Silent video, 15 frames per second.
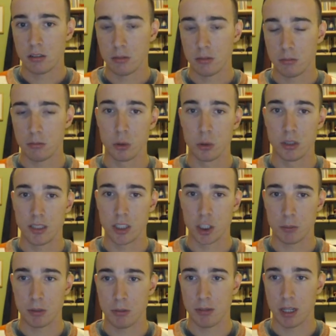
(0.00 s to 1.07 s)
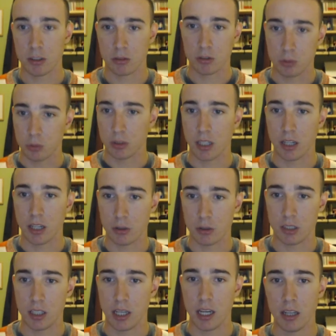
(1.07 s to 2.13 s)
good decision by Magnus to take
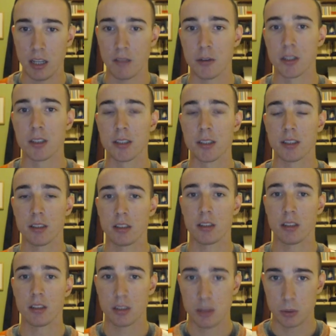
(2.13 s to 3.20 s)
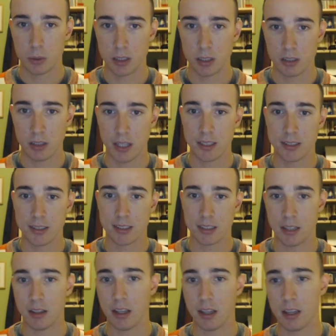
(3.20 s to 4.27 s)
on d8 first, queen takes,
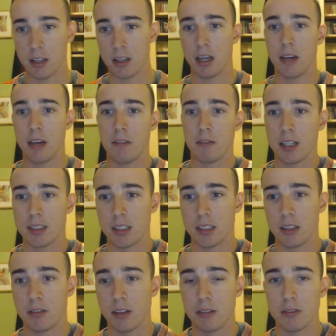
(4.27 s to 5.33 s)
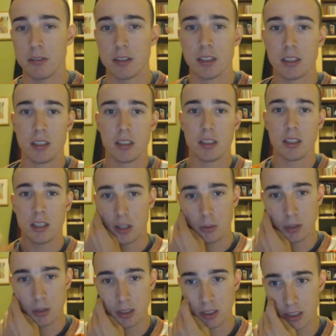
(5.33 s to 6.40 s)
and f takes e5,
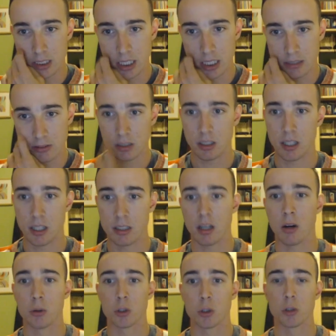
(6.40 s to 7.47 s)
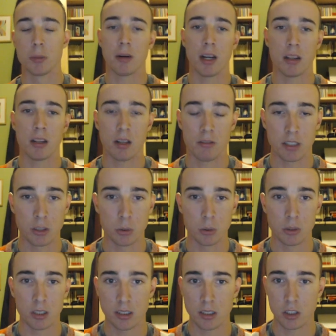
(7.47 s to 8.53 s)
queen c7, and now rook b1. A very
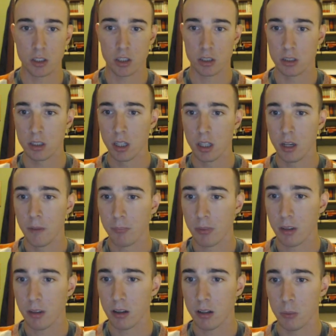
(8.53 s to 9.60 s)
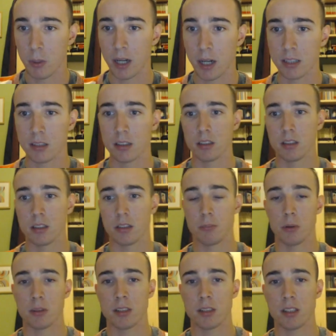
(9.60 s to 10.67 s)
good decision. White's
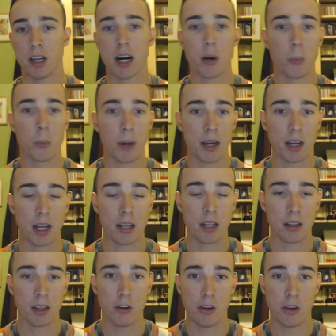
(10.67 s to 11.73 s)
pawns are weak, and he